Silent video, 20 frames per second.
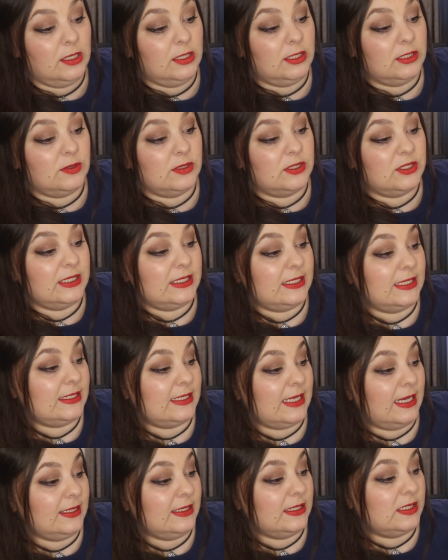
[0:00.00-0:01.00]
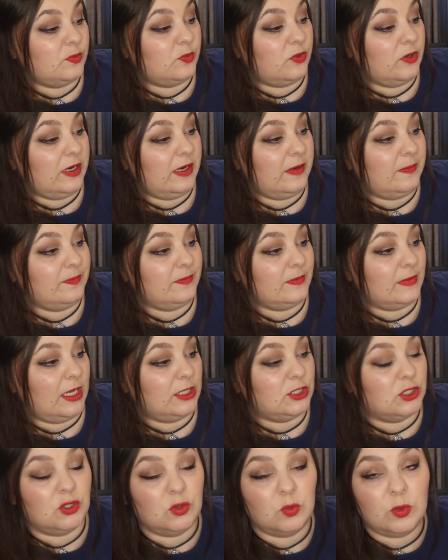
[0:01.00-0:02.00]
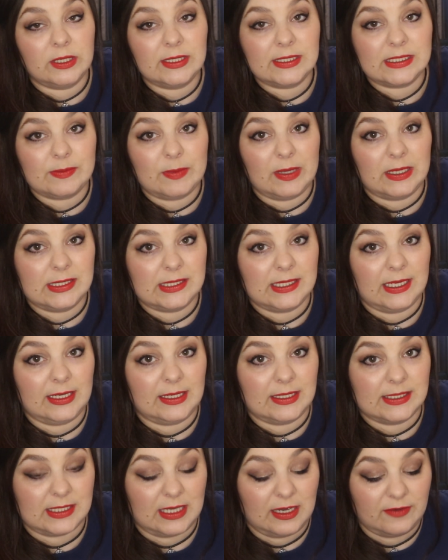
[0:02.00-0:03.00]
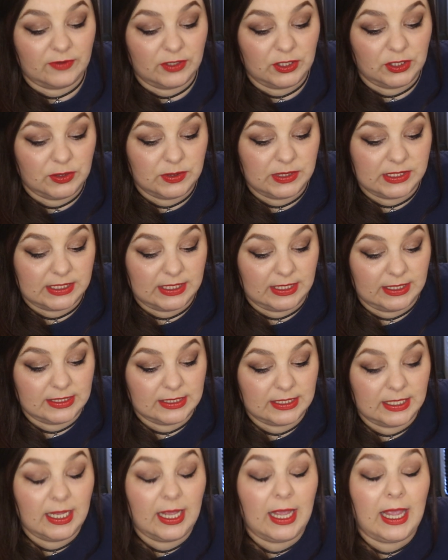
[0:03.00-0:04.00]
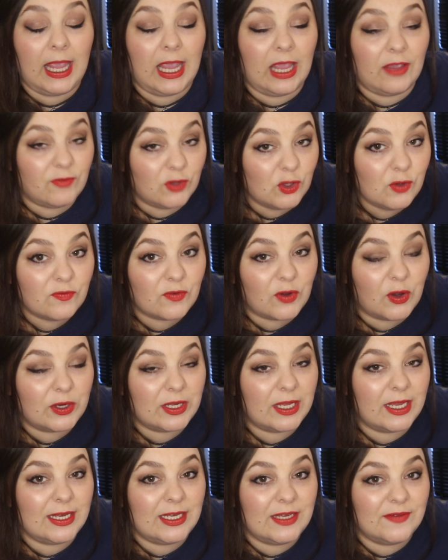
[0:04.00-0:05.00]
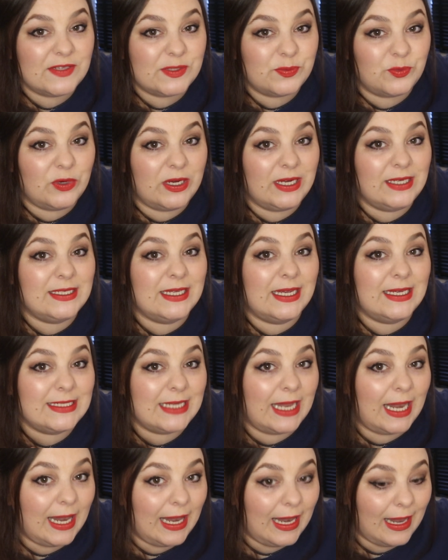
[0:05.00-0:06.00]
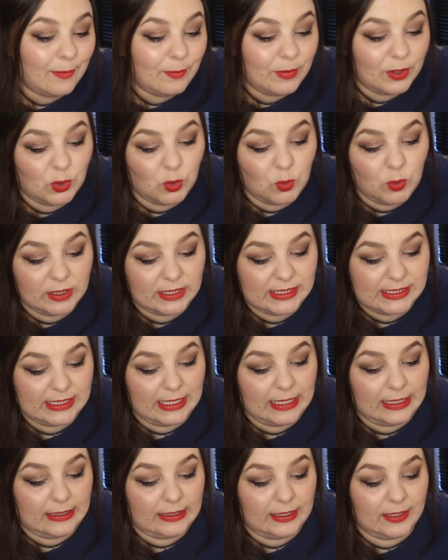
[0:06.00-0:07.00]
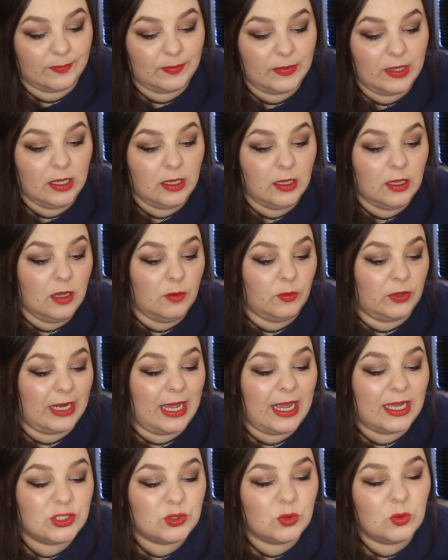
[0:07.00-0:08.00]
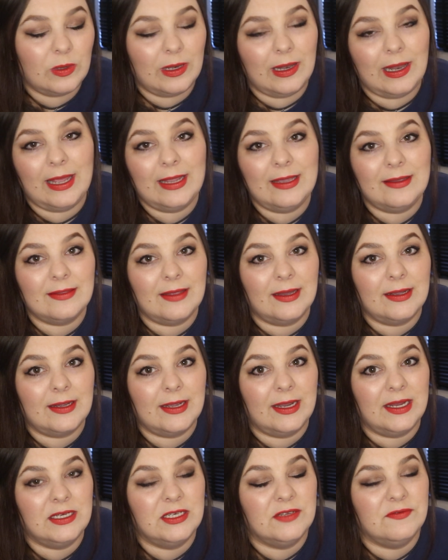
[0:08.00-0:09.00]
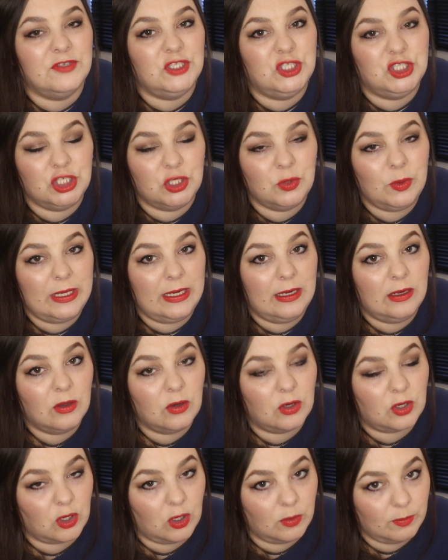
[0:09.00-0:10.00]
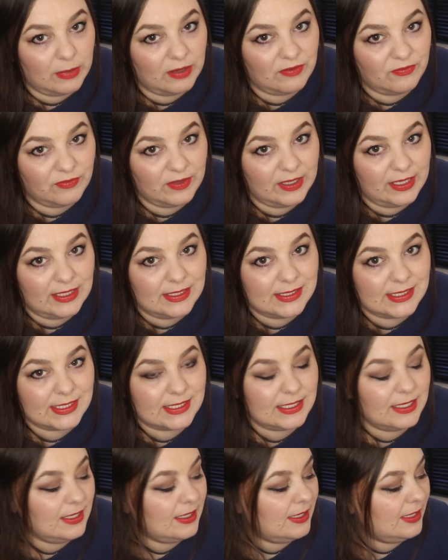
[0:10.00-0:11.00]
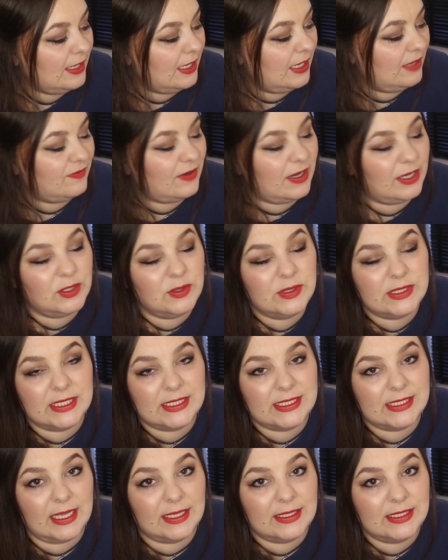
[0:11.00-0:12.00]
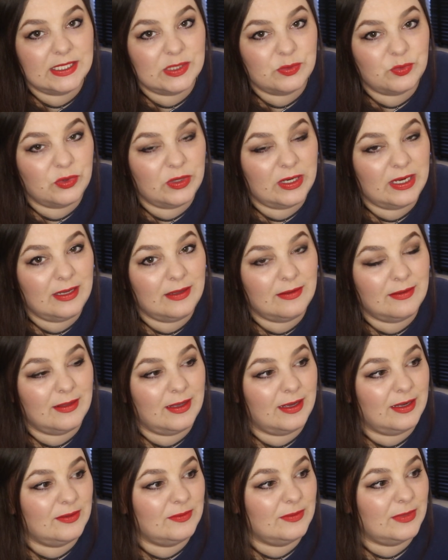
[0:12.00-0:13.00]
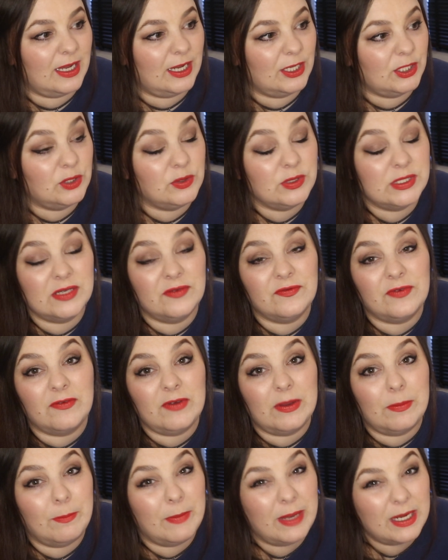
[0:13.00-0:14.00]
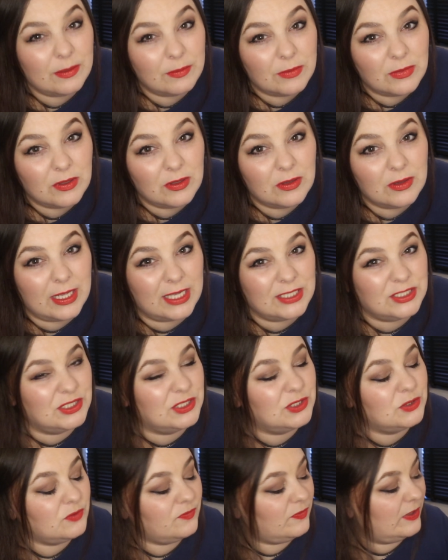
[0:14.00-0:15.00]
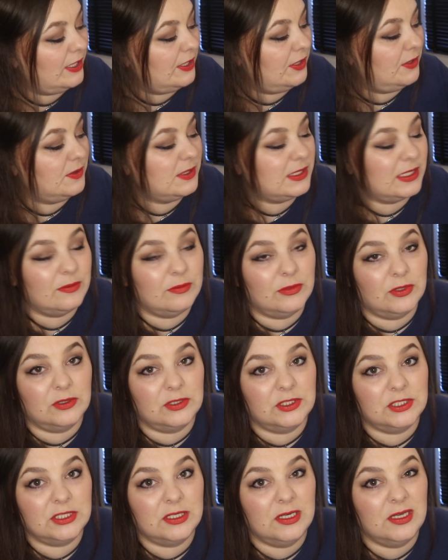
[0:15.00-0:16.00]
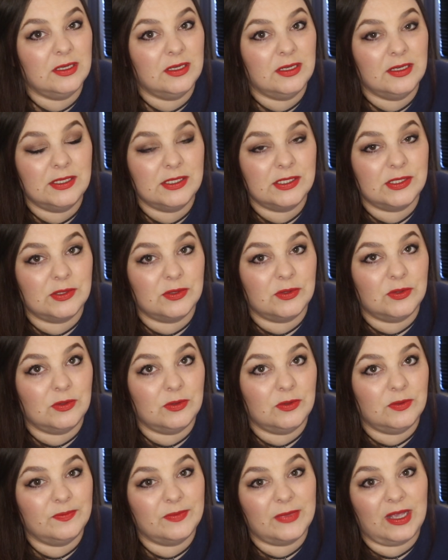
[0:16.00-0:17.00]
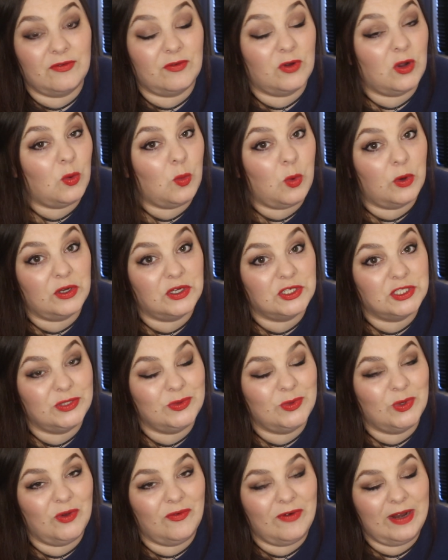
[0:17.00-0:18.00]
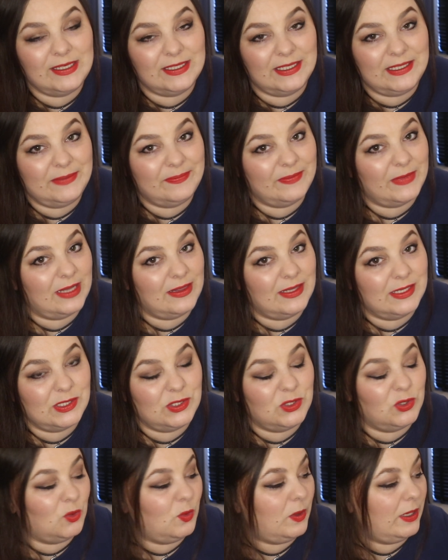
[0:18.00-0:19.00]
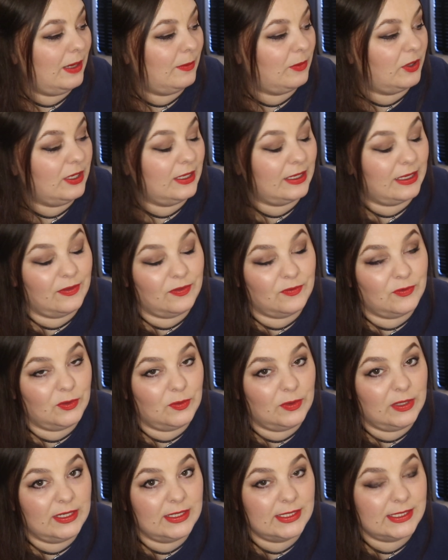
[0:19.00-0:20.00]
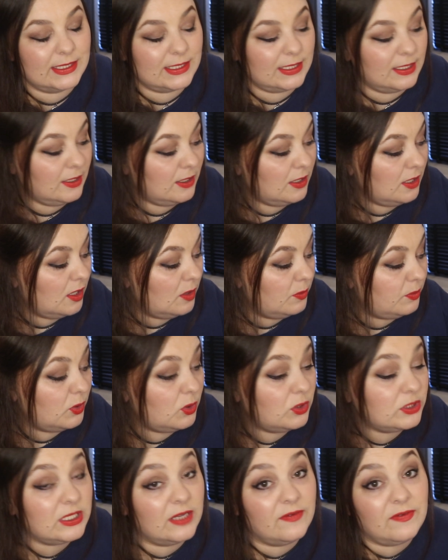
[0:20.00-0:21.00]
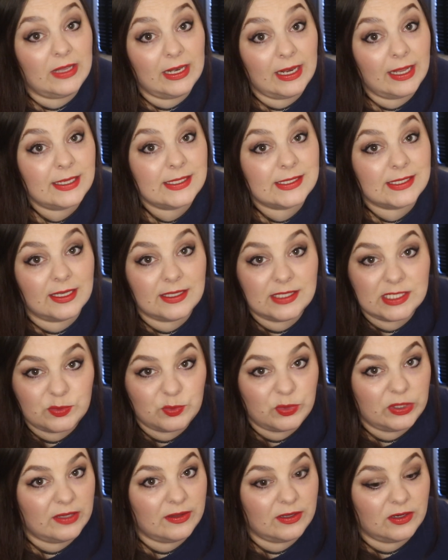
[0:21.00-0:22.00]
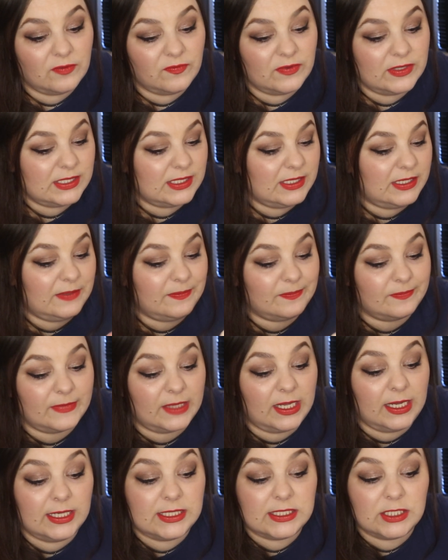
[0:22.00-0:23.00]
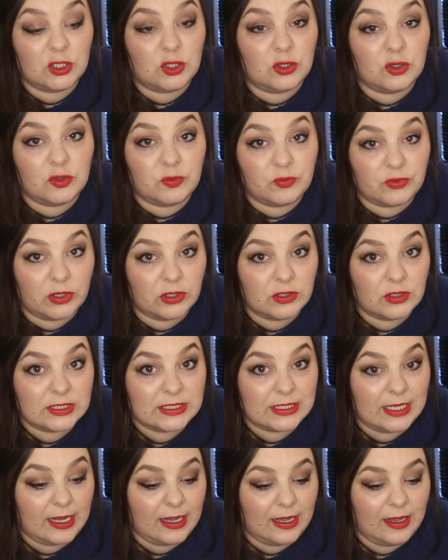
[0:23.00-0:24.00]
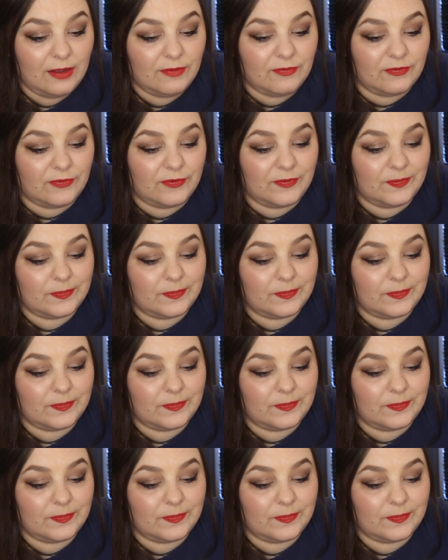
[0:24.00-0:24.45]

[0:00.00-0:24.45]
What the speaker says: So it's just a setting spray. I don't know what it smells like because I haven't used it. If you've got it and you've sprayed it, let me know what it's like. But I don't like that kind of dewy look on my face. If I use a setting spray, then I use it very minimal. I just don't really use it much. So I've got one or two already. There's no way I'm going to get through this. But if you like setting spray, then obviously it's a good product to have.